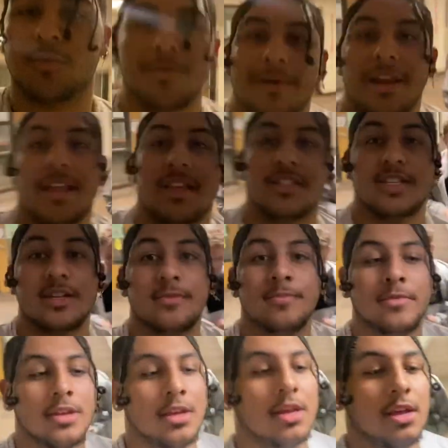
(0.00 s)
about to hit the gym.
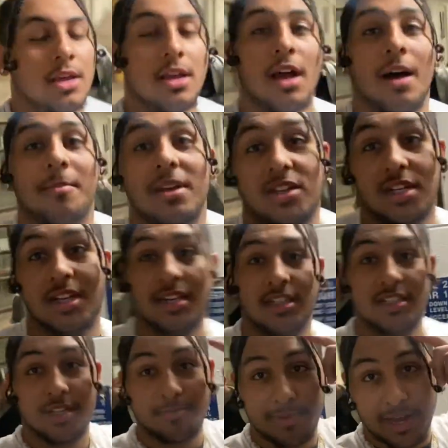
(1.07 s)
I'll meet y'all at
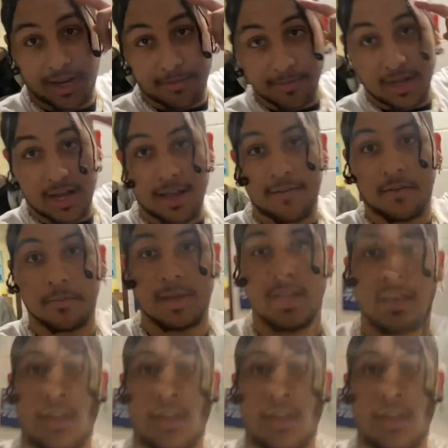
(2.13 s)
the gym back and by for me.